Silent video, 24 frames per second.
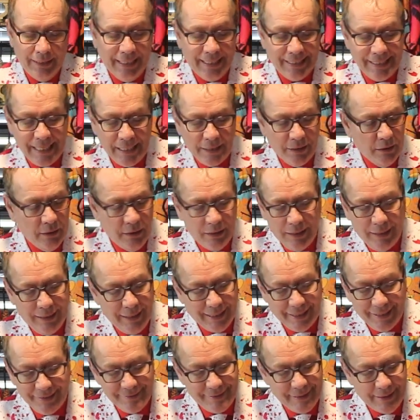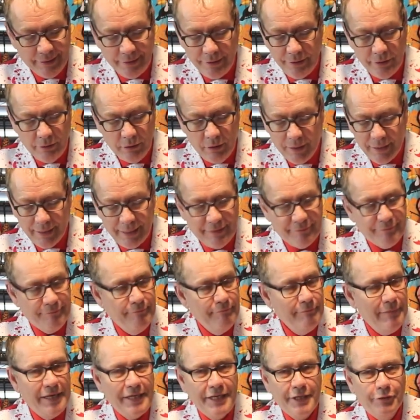Again, like I said, you're not going to have
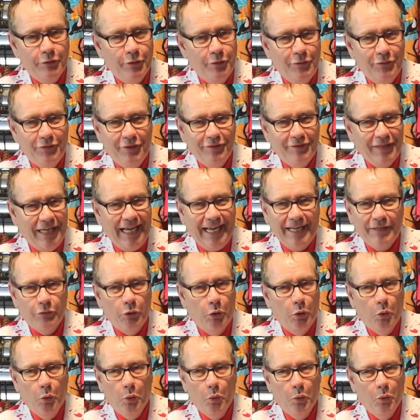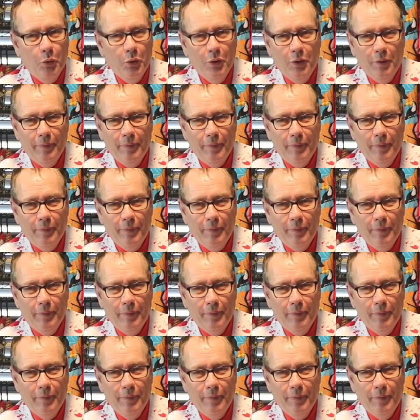many cruises at all